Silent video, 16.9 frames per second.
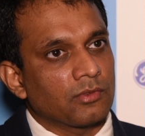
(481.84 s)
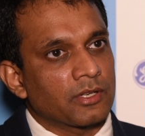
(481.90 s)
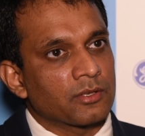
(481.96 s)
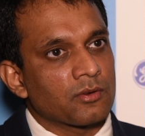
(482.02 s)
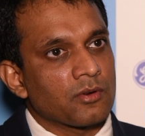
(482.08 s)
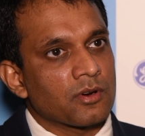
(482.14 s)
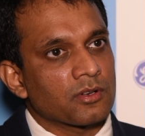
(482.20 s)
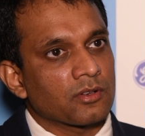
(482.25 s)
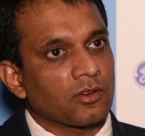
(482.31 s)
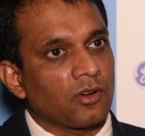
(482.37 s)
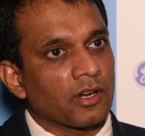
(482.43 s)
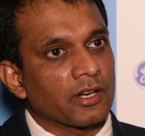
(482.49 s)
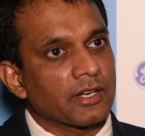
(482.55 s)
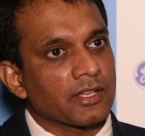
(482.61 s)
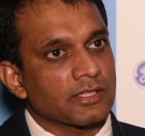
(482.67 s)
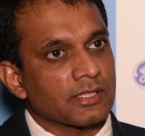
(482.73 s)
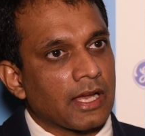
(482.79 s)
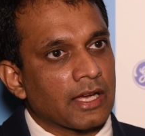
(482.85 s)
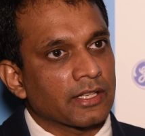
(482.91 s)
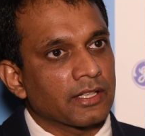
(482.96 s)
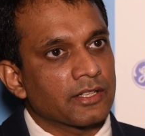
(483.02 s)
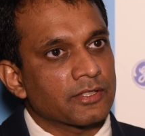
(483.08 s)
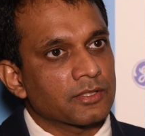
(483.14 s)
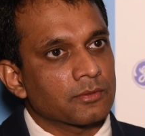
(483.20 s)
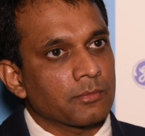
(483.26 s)
I don't want to call it a
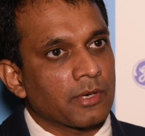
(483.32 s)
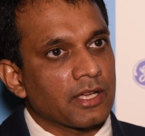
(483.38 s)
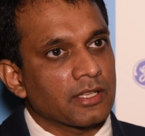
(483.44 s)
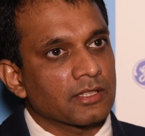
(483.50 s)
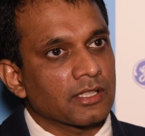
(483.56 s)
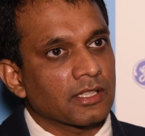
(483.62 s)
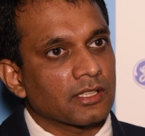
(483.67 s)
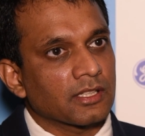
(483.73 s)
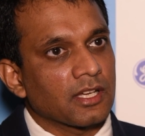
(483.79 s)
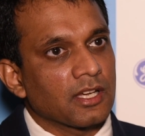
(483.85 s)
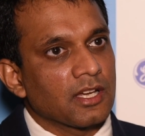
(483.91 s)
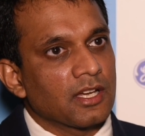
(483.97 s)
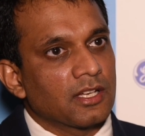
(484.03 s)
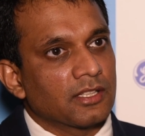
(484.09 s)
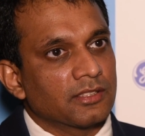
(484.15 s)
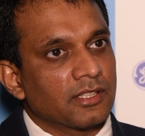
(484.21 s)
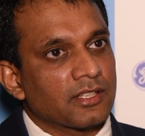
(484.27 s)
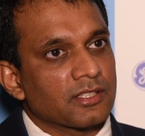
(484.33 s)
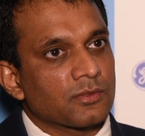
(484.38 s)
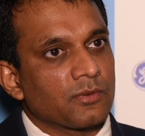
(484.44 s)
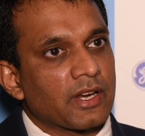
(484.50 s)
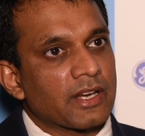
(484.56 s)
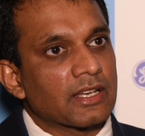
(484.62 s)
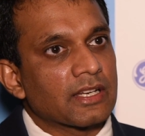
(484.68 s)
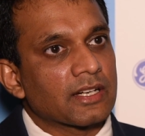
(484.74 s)
stagnation, but I think there is
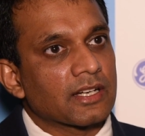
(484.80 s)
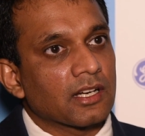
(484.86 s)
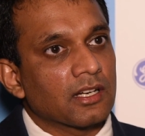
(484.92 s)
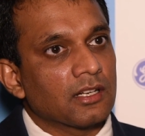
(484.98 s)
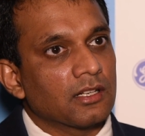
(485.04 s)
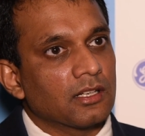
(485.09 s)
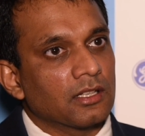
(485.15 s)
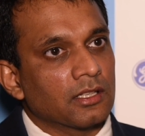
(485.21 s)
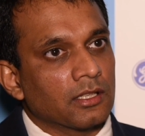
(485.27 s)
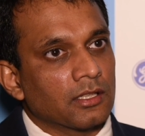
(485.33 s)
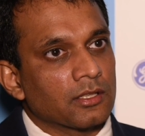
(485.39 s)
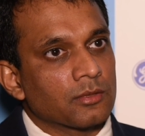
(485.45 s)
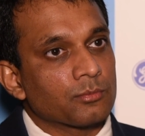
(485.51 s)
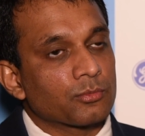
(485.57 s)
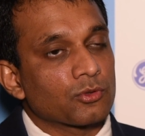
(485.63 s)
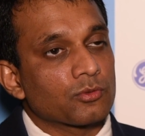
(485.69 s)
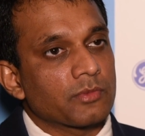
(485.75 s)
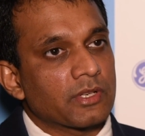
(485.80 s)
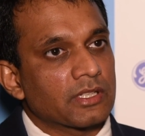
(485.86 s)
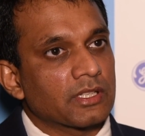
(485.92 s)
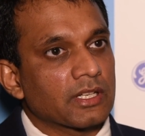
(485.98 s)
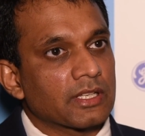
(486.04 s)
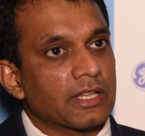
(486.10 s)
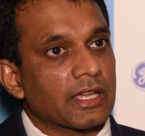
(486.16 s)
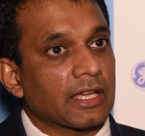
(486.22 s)
very little uh,
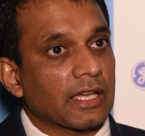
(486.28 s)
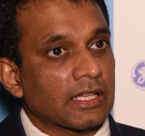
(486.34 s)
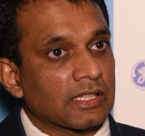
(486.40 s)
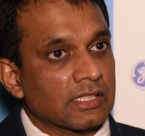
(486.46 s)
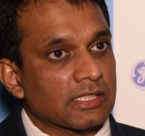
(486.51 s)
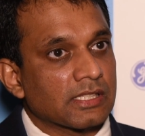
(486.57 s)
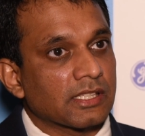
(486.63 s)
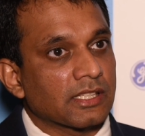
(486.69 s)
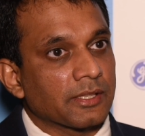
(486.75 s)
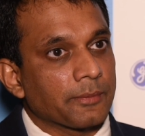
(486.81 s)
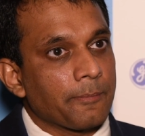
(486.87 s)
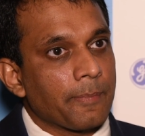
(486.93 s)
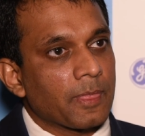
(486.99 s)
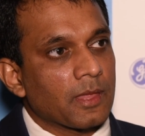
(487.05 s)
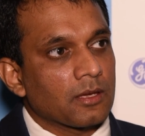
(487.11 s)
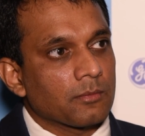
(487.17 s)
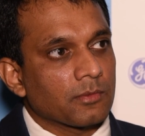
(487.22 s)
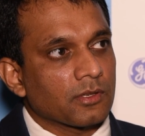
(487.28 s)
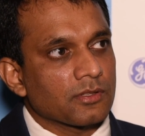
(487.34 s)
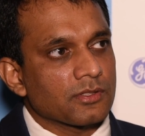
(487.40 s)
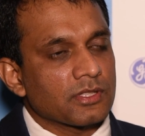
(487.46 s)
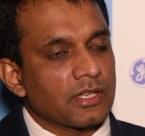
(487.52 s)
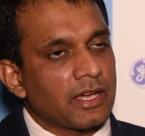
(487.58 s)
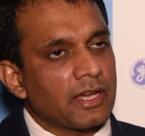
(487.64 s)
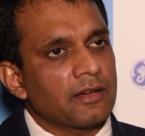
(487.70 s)
improvement that they can see
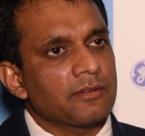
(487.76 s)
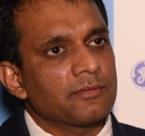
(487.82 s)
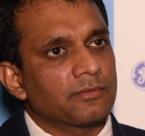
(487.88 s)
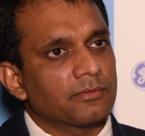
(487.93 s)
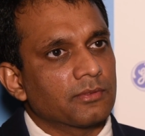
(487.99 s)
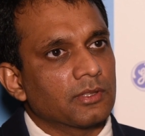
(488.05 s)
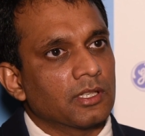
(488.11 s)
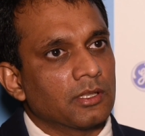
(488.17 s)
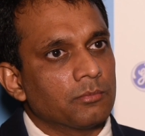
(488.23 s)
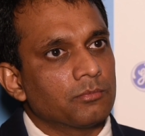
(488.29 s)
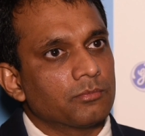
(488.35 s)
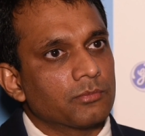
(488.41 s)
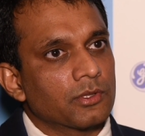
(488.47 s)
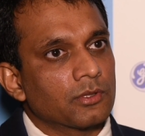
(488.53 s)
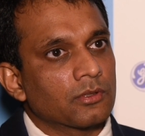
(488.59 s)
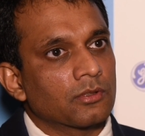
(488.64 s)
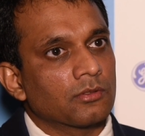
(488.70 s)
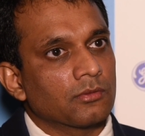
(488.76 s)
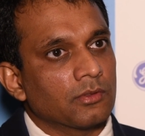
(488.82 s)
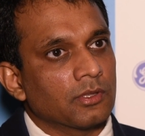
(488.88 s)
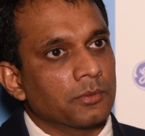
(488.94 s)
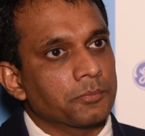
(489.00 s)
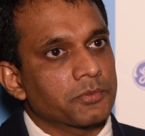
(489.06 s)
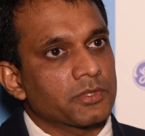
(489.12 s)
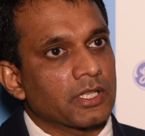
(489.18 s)
because they have uh, you know
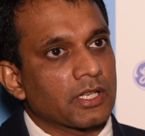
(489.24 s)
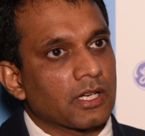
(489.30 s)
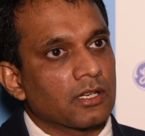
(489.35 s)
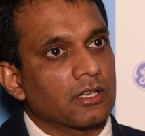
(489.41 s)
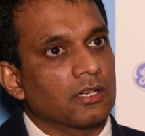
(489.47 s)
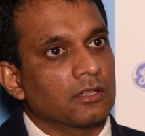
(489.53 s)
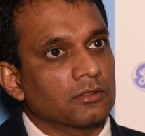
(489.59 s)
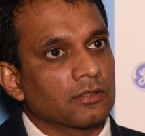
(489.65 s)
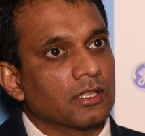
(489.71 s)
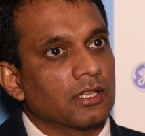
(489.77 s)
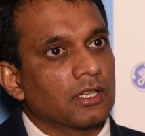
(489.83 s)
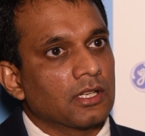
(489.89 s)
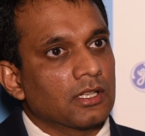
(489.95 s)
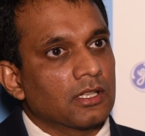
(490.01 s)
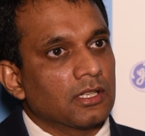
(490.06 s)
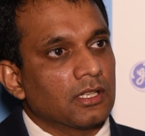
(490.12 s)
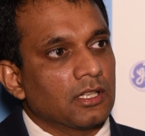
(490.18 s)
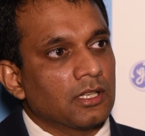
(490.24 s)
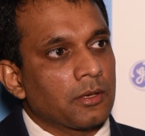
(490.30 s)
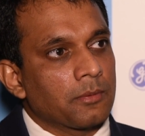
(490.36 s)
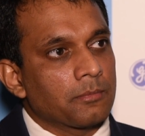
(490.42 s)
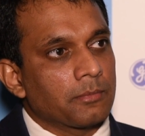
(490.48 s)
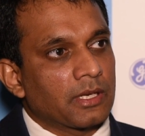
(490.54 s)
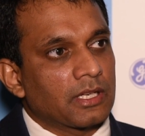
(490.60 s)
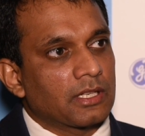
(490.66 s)
uh, settled down.
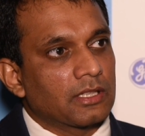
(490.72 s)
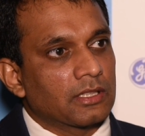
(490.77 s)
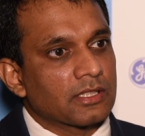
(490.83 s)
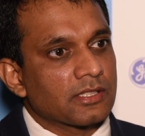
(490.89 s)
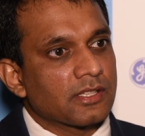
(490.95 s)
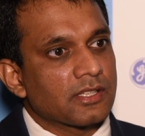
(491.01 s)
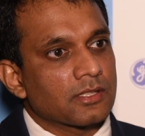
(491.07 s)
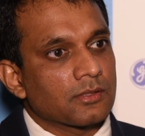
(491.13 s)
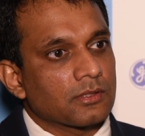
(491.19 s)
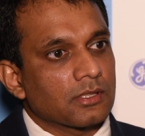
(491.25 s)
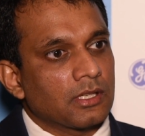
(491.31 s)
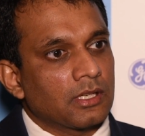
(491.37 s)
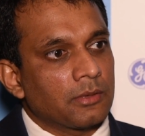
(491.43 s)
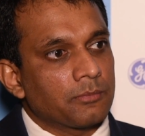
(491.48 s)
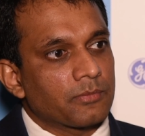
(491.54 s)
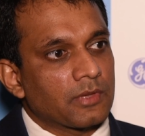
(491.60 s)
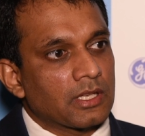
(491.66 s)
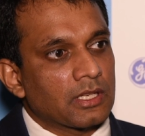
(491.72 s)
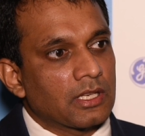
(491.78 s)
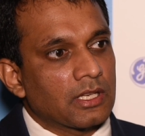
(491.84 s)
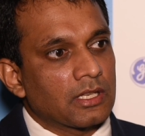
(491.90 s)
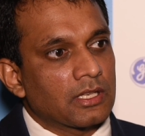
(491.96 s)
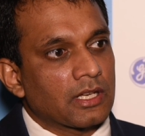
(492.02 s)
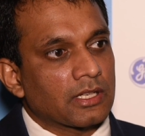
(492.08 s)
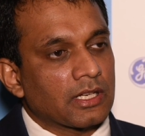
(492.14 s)
Uh, but this is uh, in,
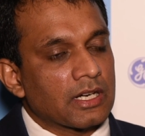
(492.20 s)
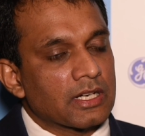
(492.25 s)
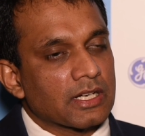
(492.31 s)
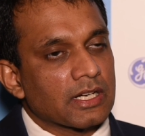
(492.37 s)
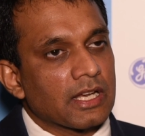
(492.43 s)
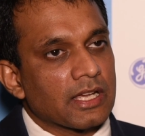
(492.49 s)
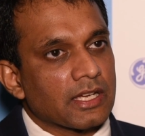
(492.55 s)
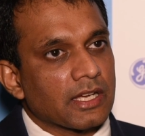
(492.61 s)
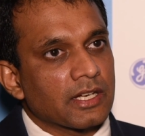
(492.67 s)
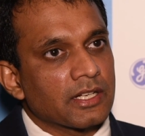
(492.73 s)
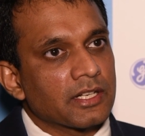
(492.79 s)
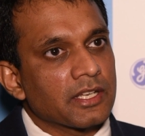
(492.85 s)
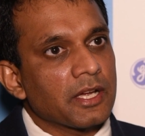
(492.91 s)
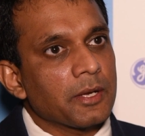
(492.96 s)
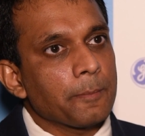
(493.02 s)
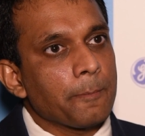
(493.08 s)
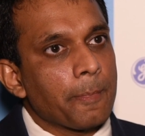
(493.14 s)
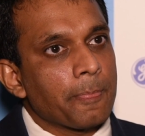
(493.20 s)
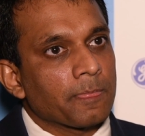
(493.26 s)
in, a country like India